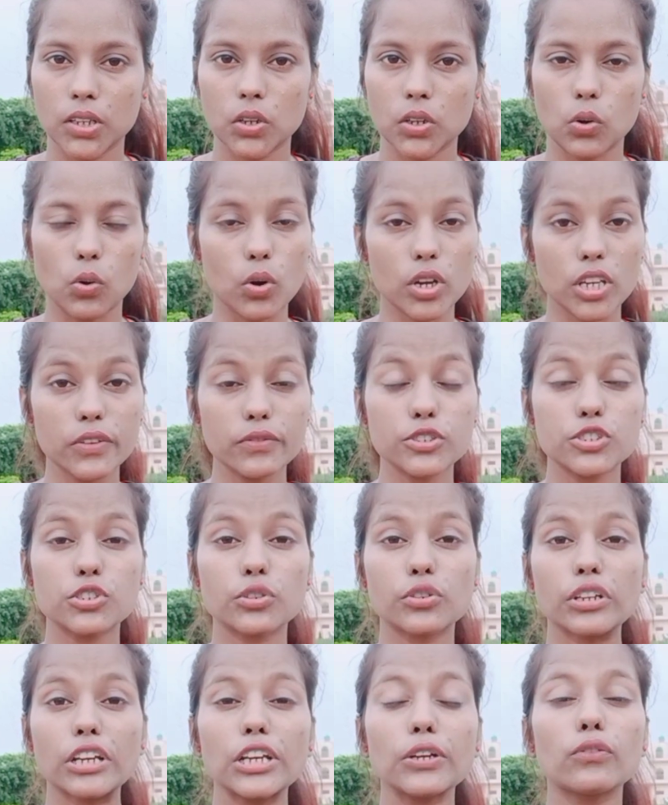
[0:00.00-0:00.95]
Okay, which you
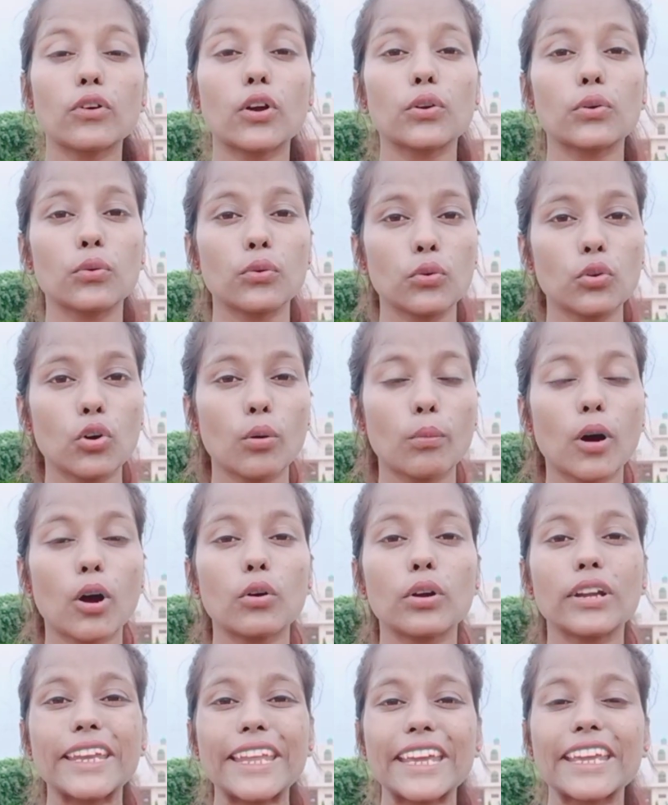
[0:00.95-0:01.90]
really want to know
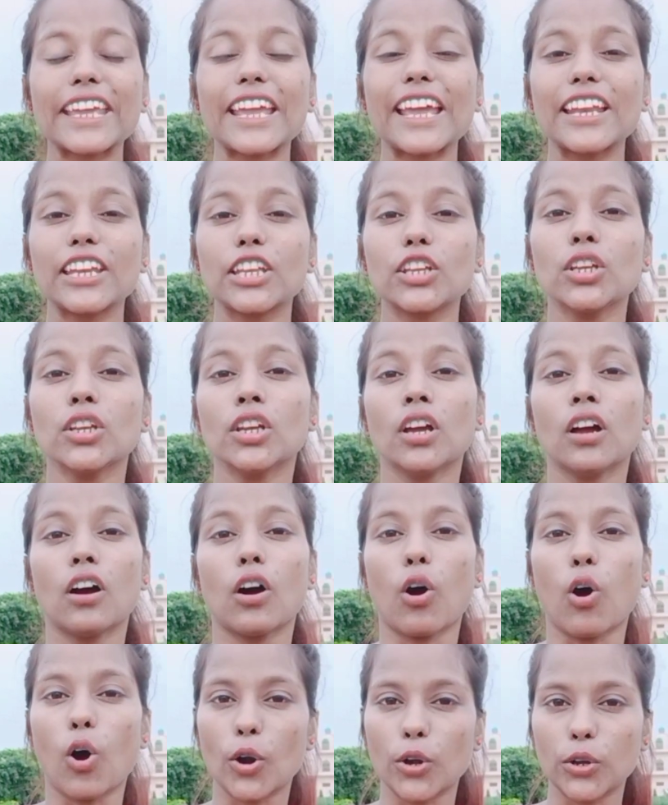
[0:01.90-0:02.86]
about, take any
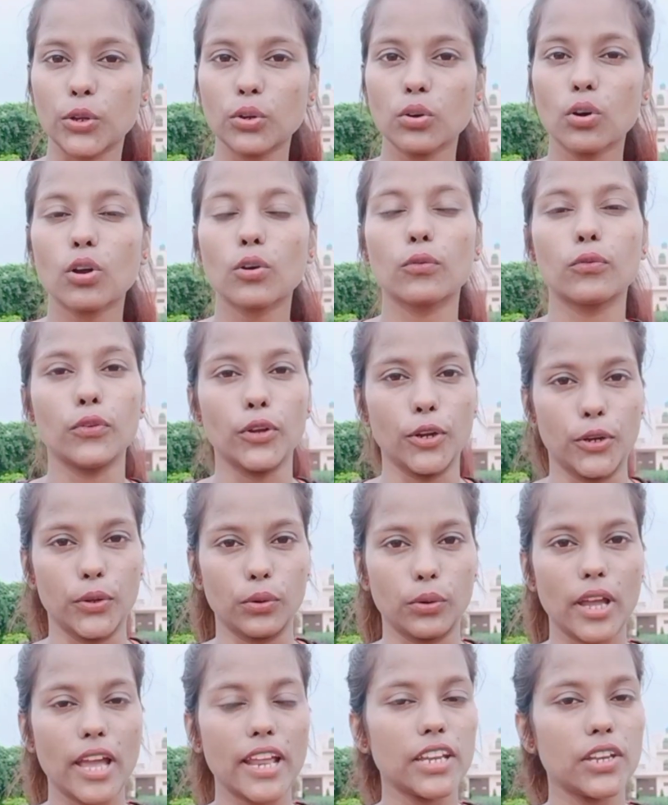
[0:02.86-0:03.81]
audio or video,
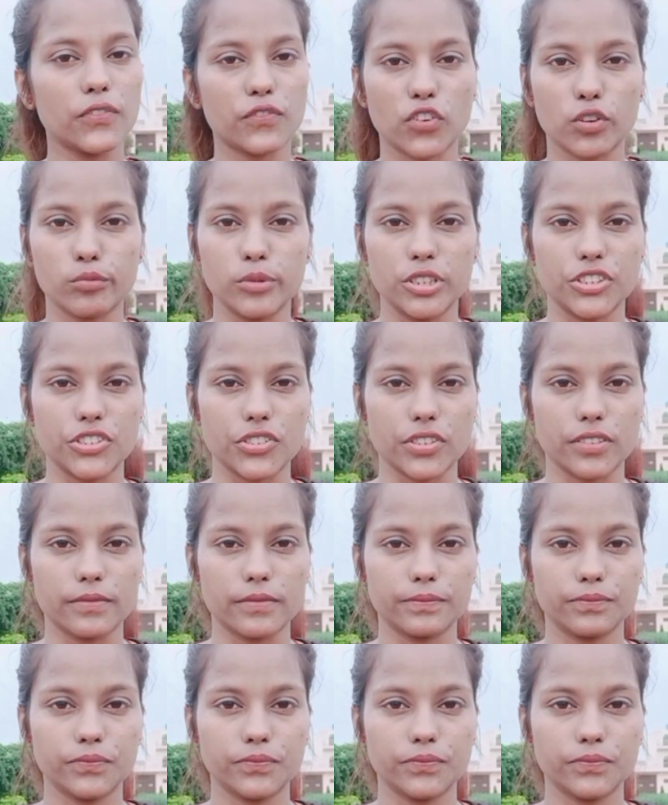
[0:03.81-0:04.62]
any information.